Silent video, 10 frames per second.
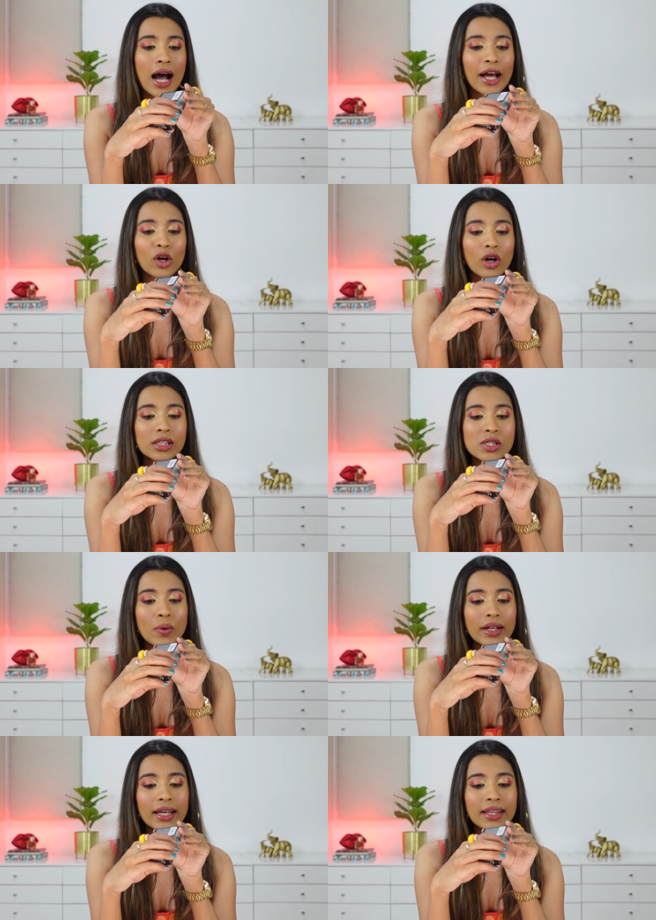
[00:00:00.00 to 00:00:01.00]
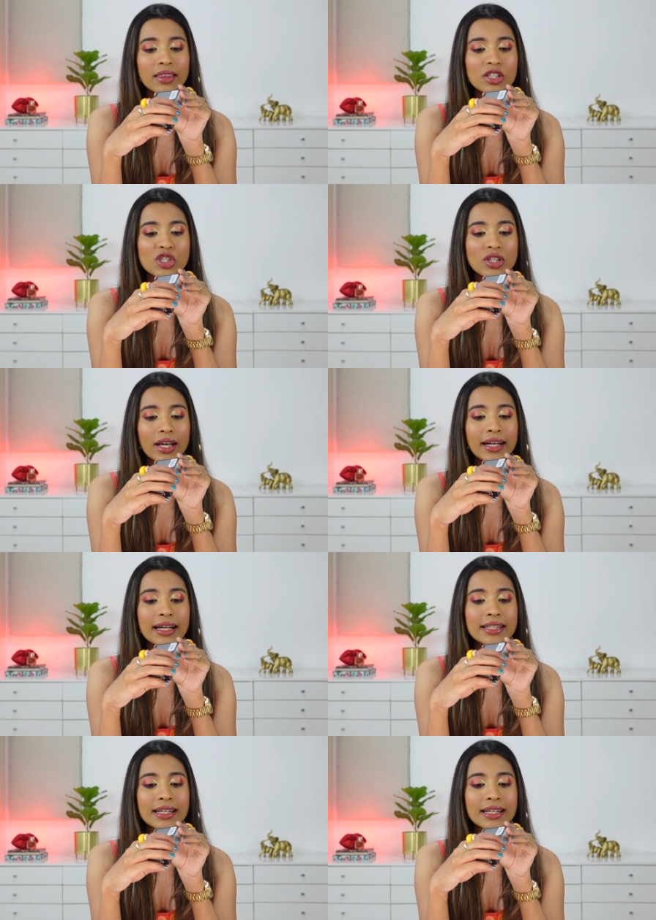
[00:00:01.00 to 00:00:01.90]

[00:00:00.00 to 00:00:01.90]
I got this one in the shade